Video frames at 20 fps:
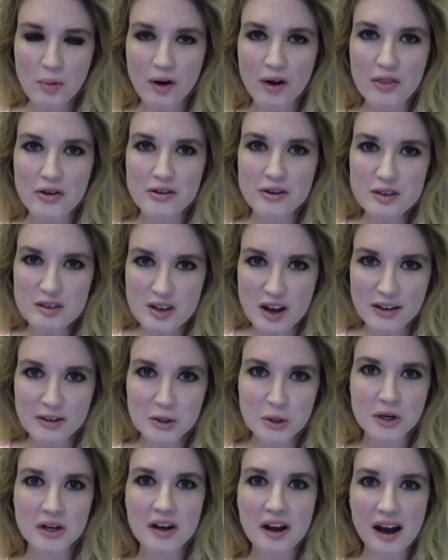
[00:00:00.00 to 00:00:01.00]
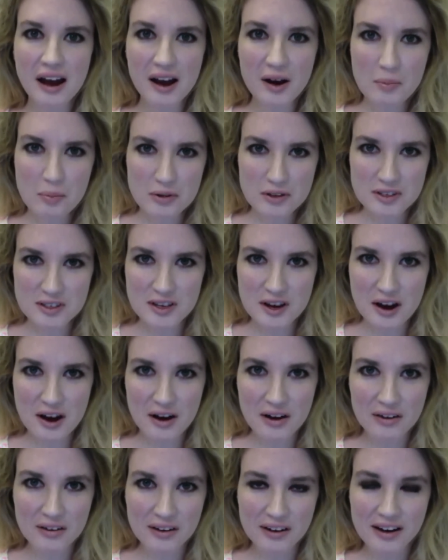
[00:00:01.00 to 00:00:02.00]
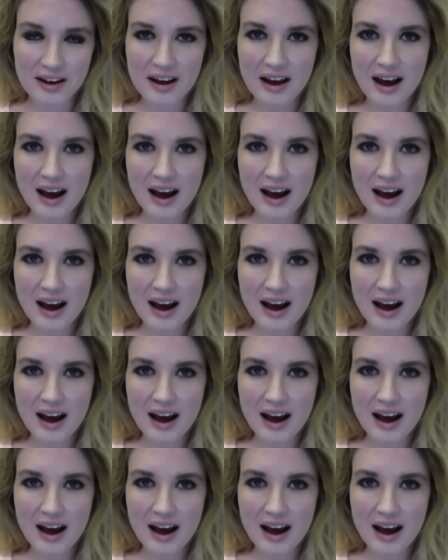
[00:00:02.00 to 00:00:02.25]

Brothers centric episode.